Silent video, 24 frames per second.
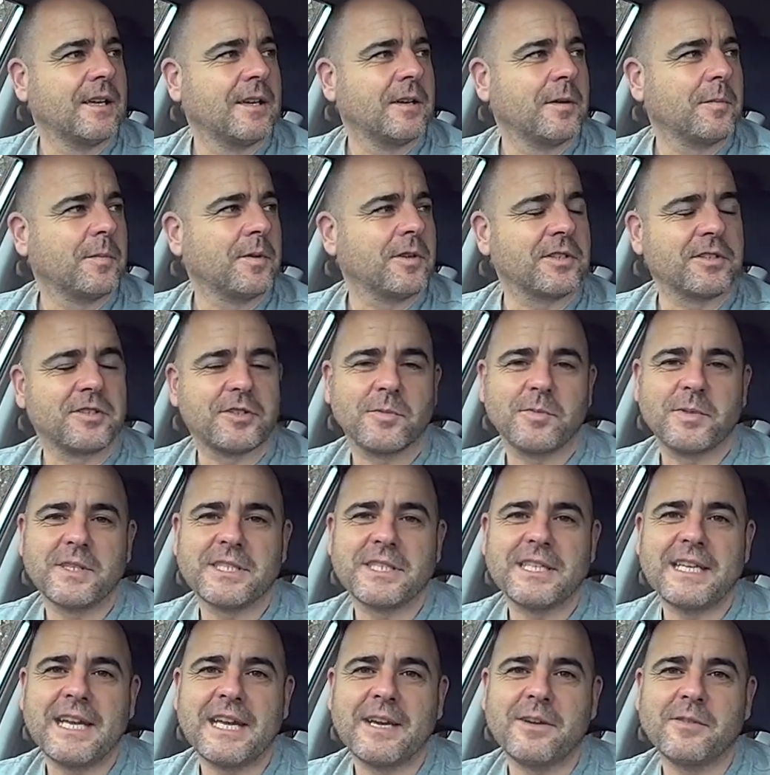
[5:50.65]
but the trouble is
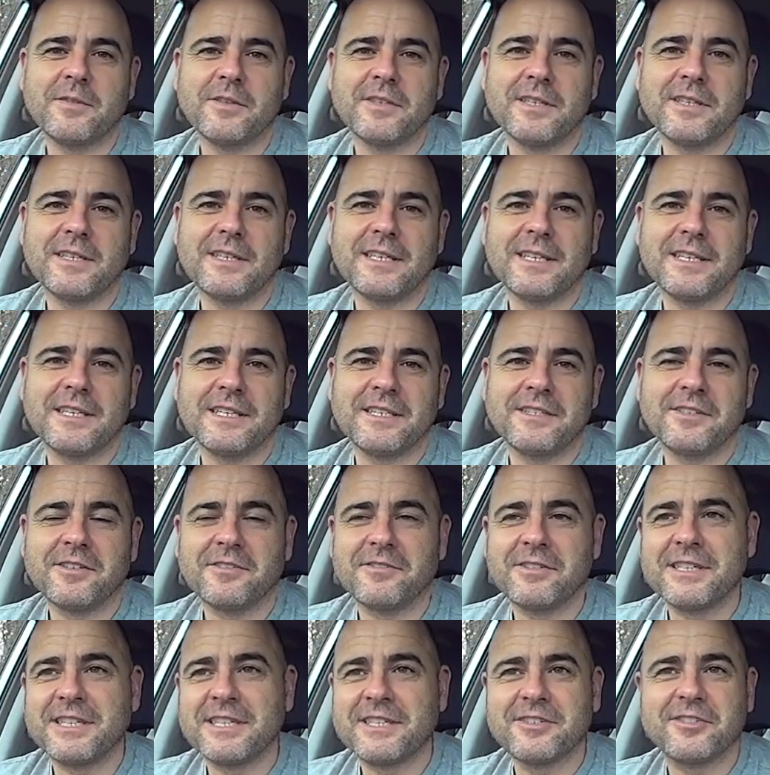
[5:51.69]
now, I don't
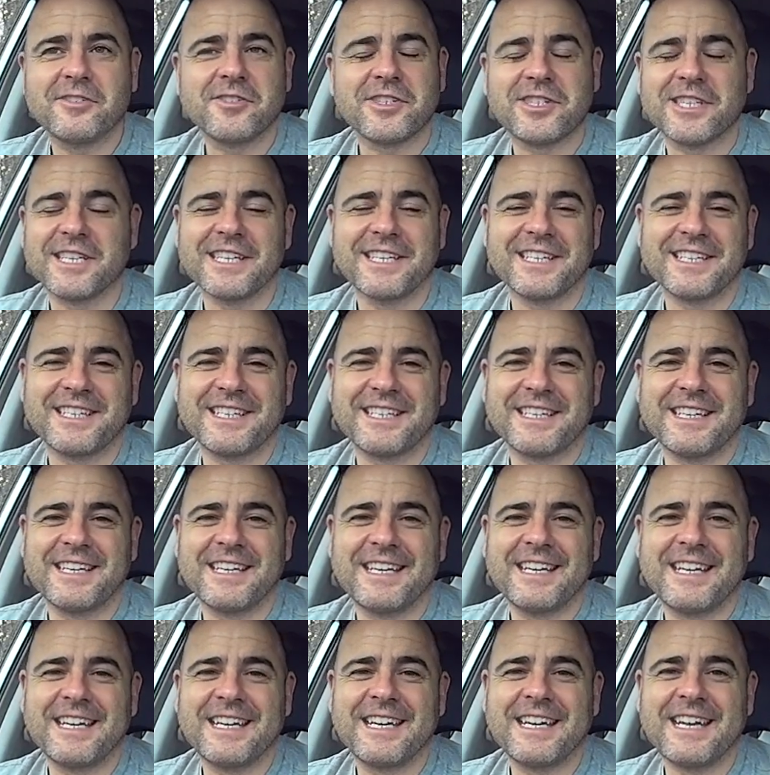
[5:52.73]
really trust it.
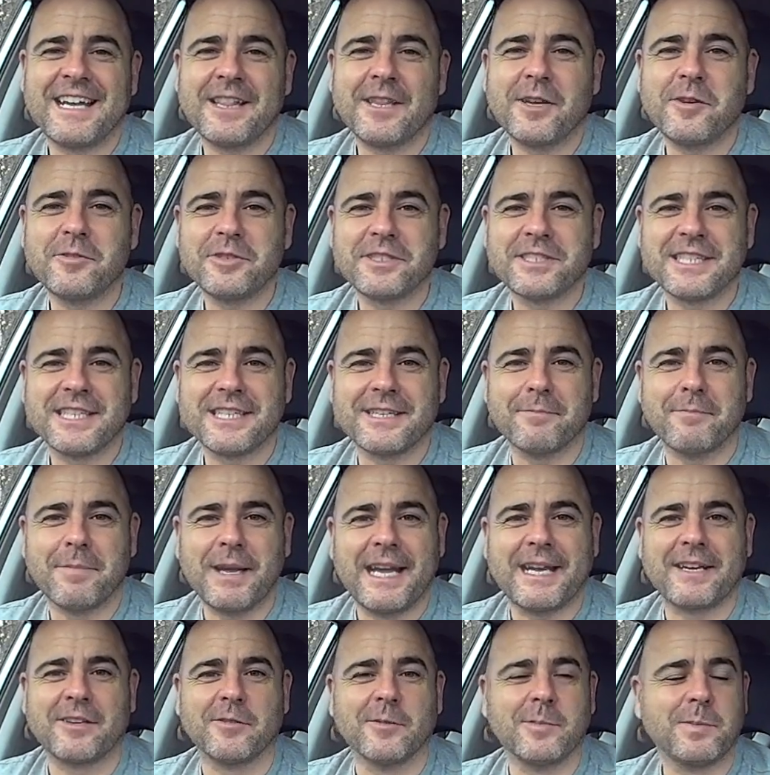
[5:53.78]
I'll always take a
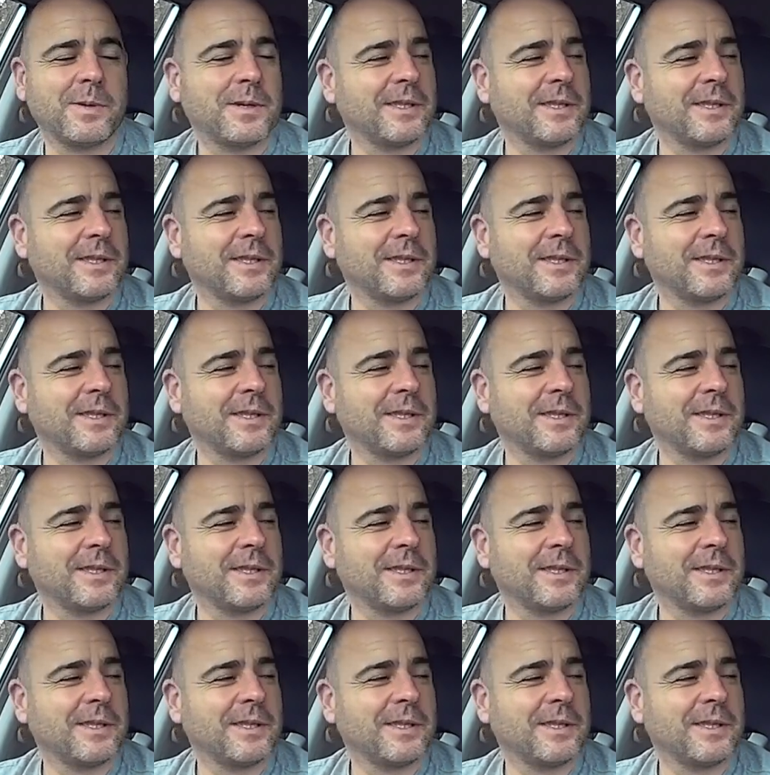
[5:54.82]
backup,